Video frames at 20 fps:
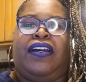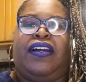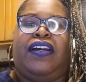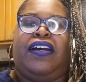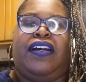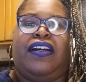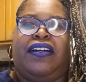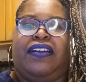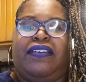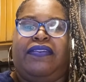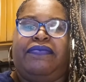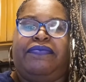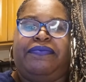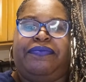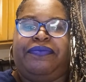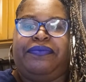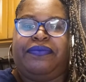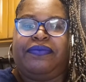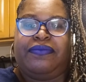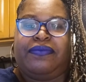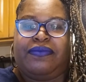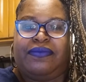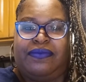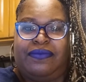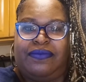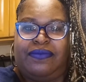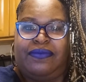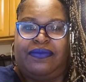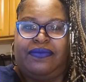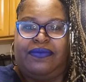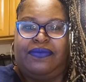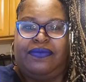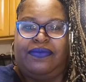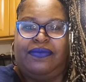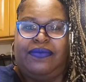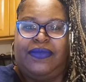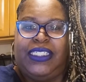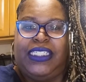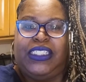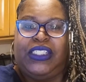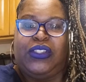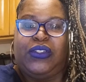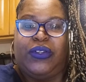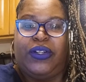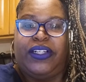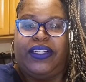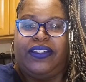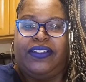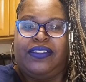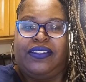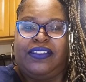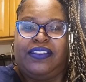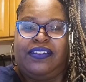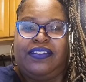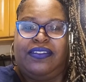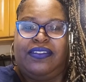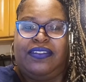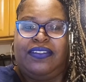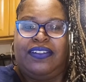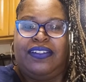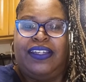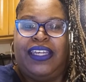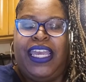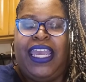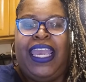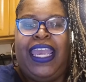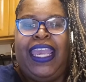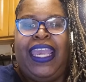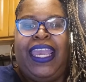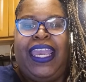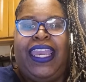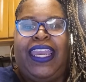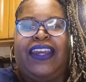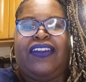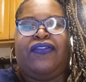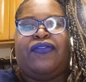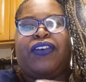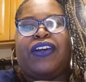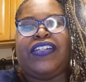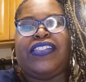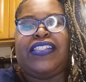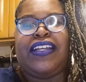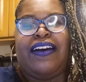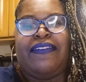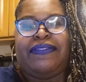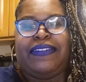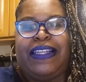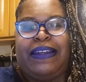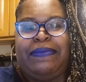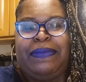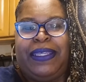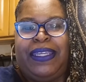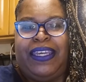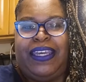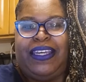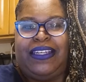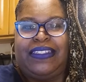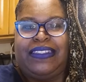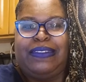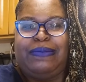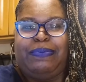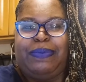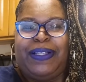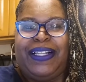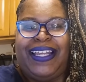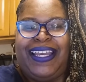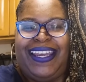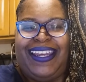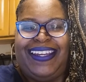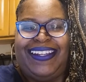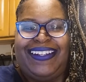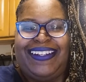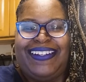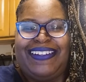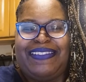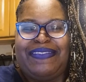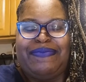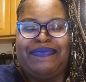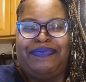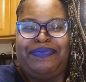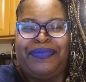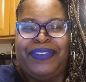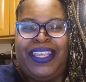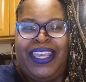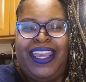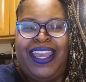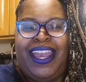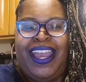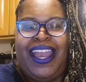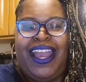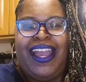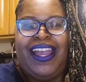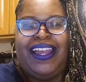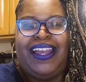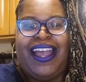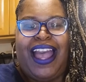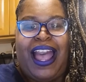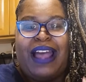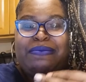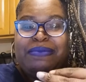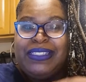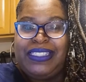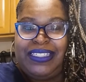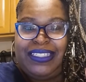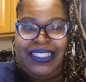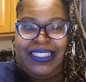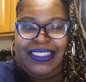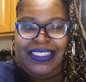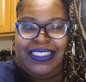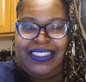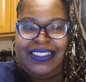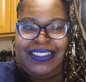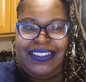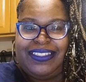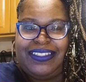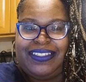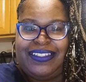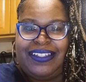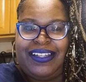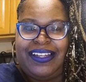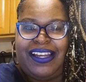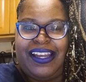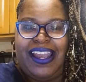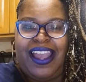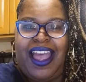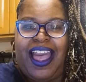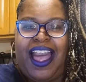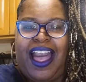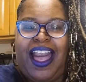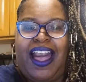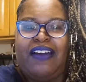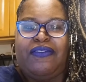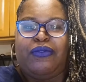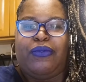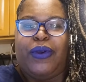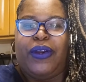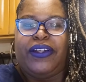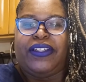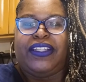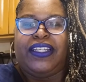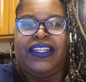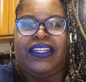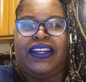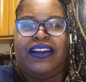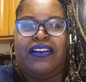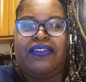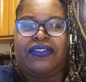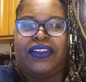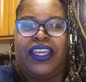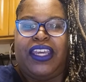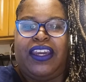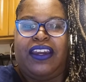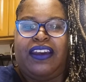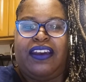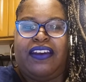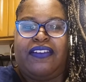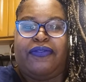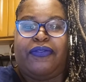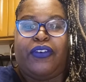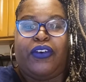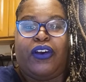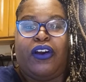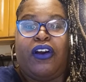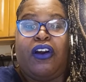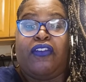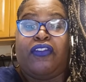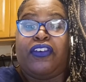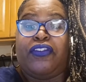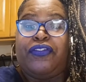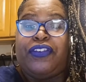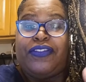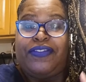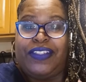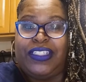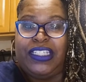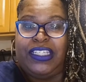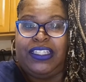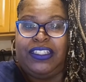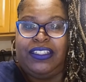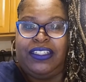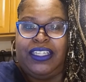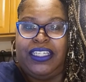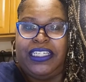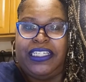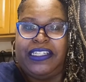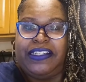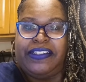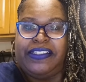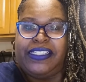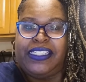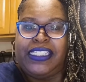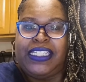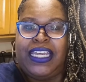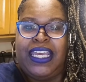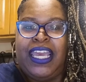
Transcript: um disorders. And first off, let me explain. I'm Tenesha. I've worked in healthcare for over 15 years,